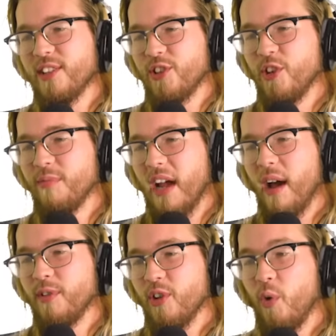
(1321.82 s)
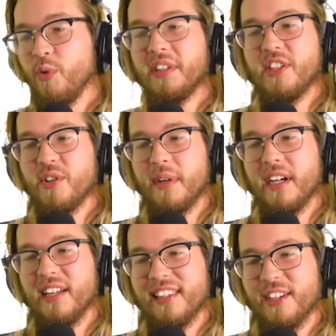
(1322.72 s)
assumed I was only doing
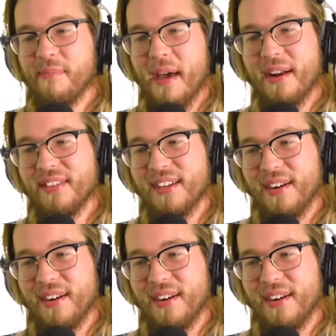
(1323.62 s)
a little better than